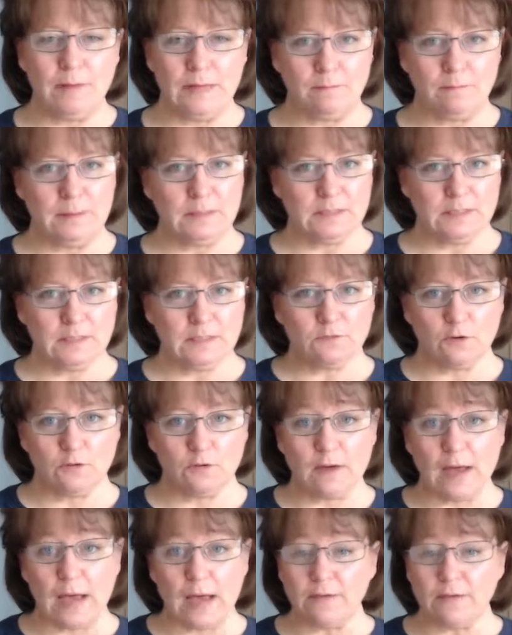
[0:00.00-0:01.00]
in business for
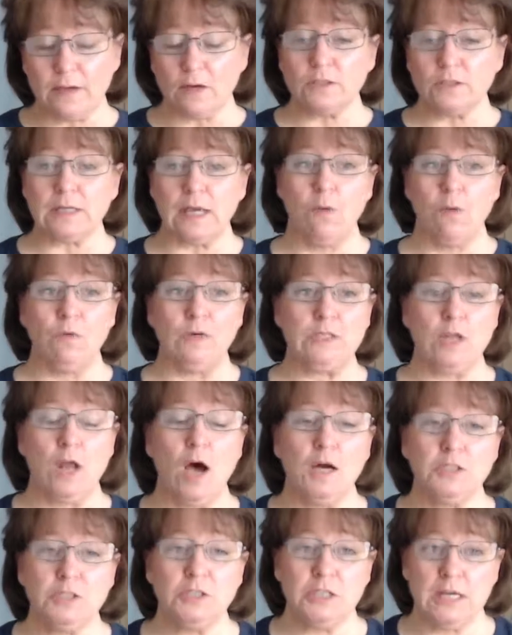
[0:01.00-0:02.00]
five years and was
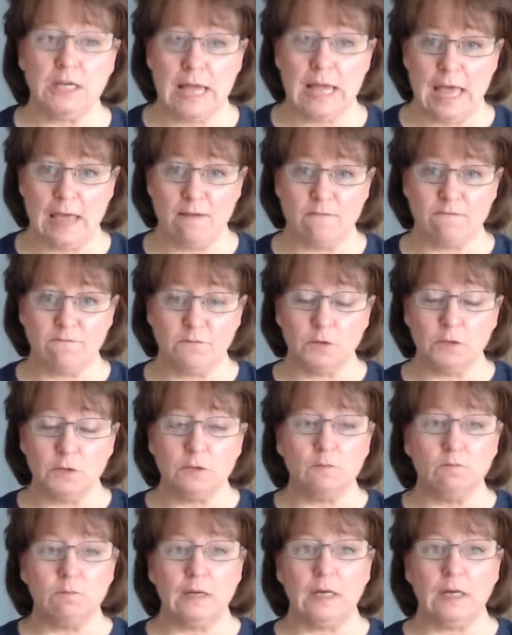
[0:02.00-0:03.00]
launching a
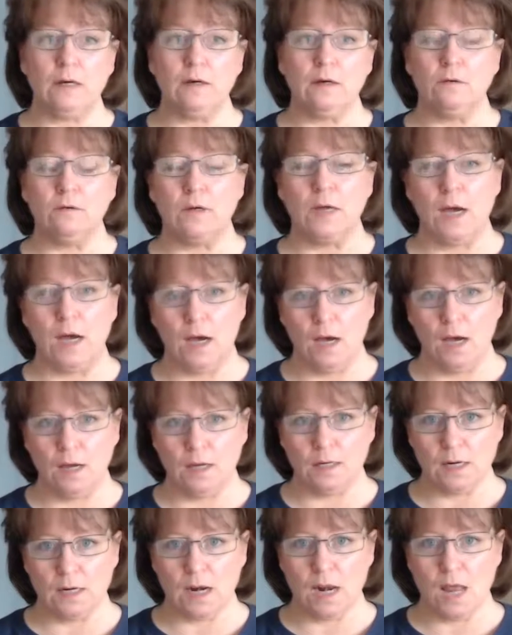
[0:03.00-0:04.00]
full blown
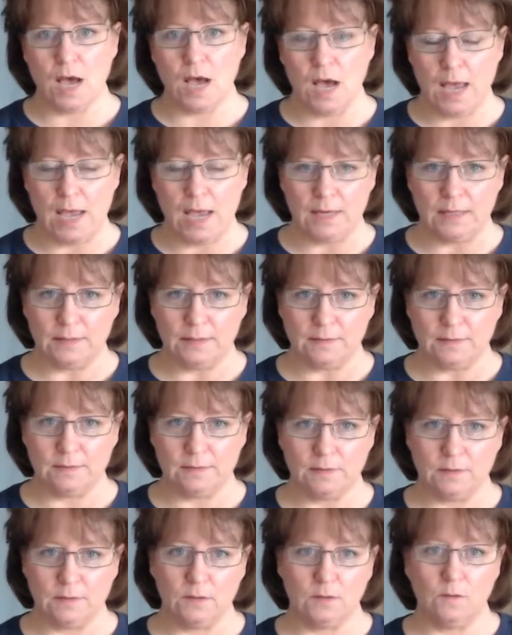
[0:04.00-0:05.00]
online,
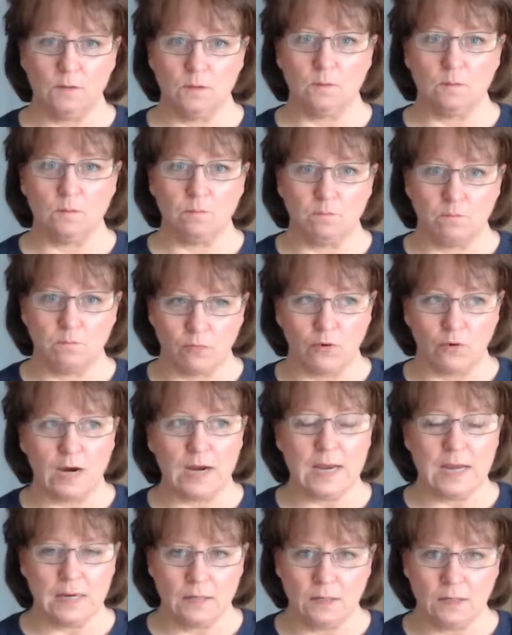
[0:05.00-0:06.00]

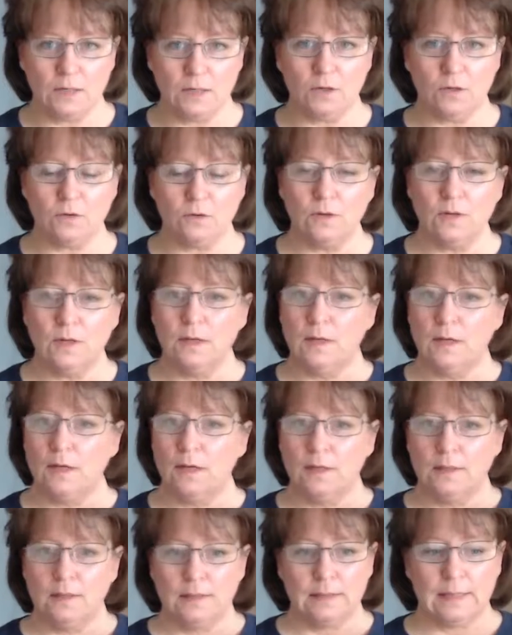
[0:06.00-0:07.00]
brand new.
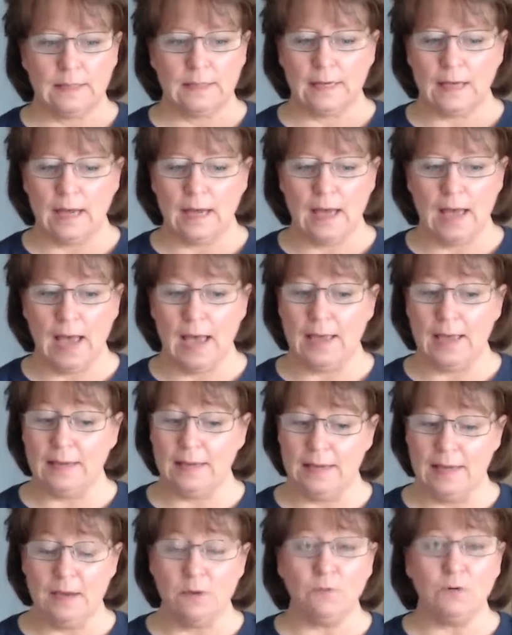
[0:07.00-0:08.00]

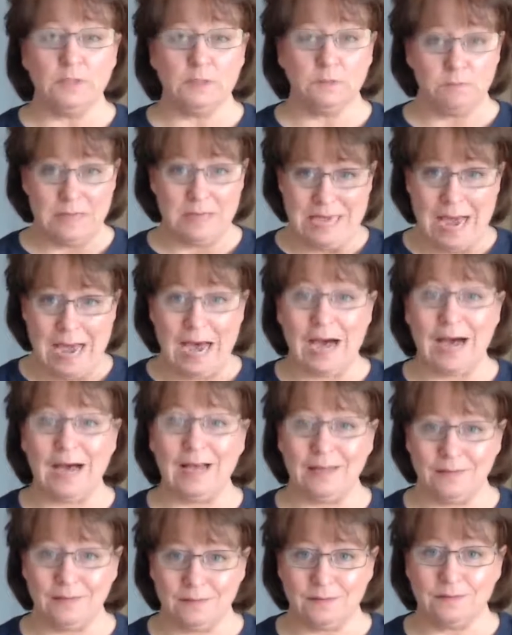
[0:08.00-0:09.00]
It was
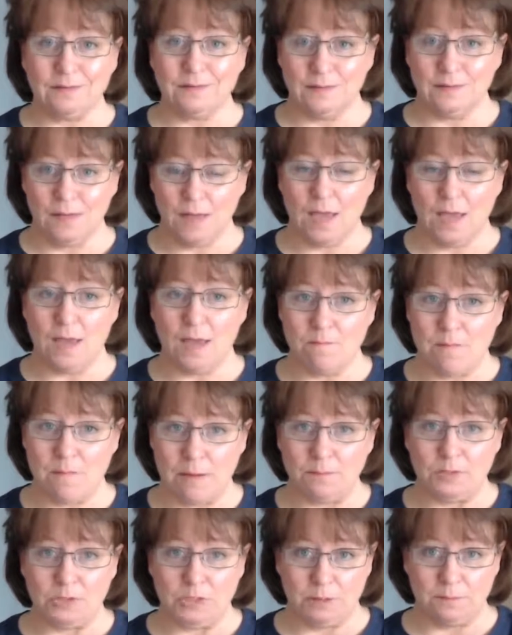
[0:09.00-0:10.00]
beyond a
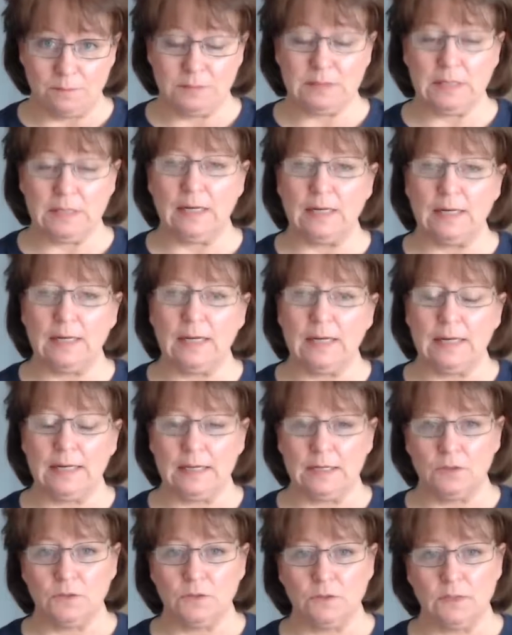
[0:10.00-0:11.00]
membership site. It
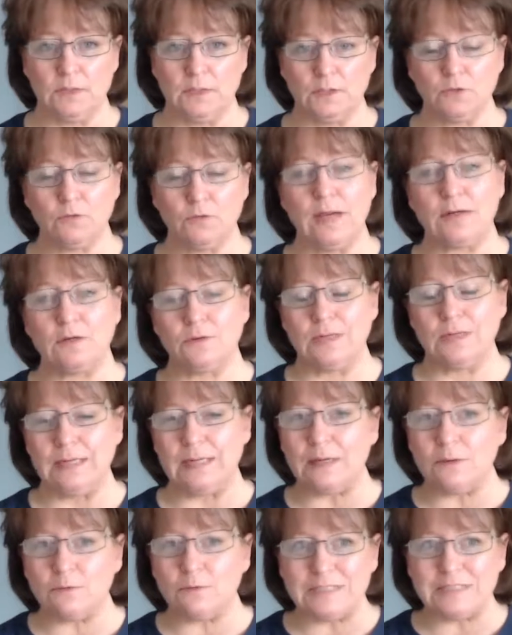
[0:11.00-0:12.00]
included a directory.
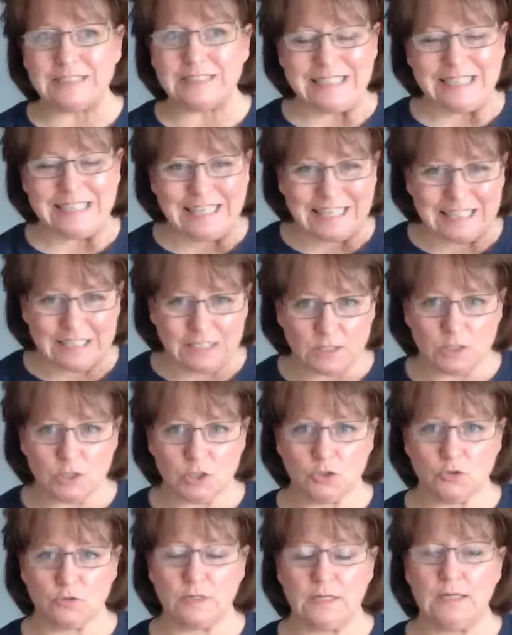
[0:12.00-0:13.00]
It was an
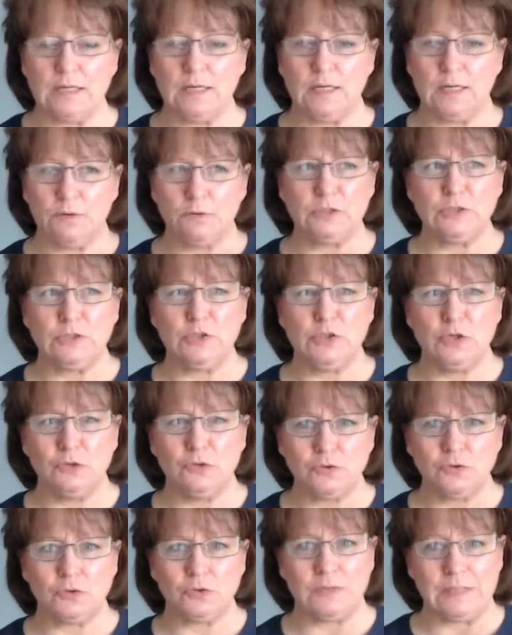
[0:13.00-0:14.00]
industry, it was
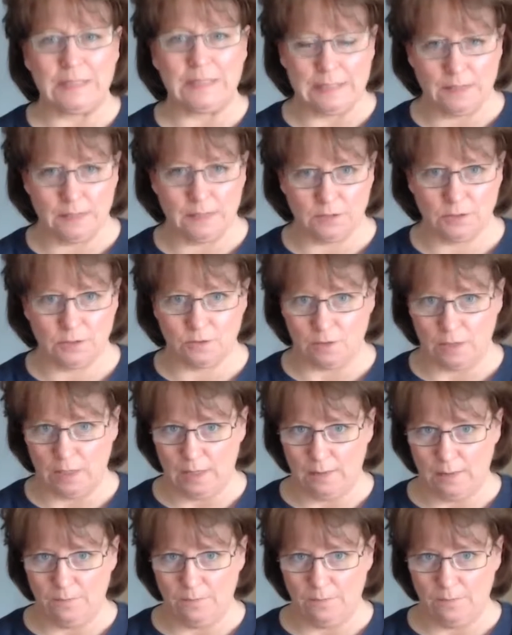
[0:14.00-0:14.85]
new to an industry